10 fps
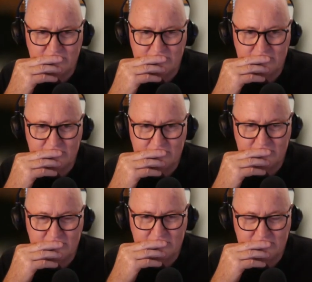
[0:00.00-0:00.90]

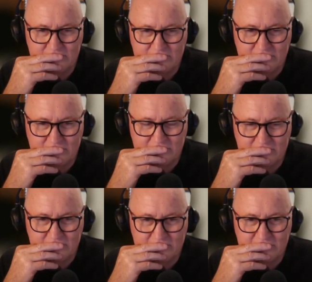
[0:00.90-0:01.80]

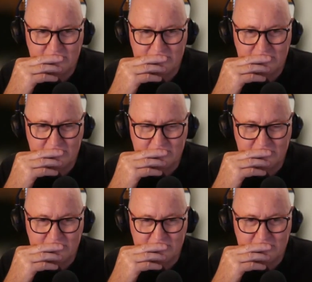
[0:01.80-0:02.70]

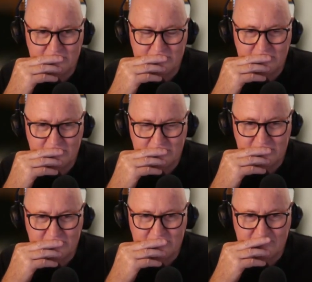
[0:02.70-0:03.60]

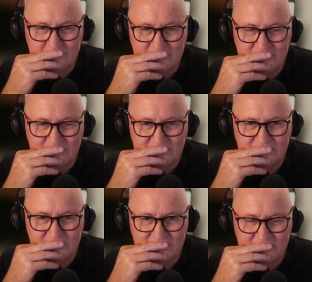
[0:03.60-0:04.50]

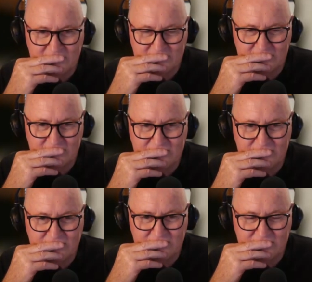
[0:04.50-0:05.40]

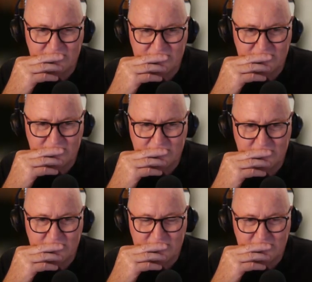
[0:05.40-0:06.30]

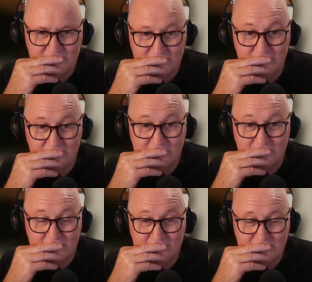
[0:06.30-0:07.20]

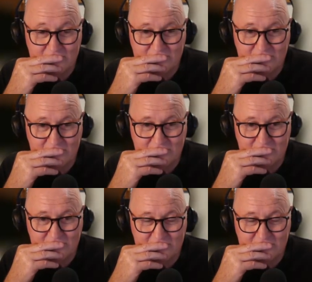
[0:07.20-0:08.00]
[no speech]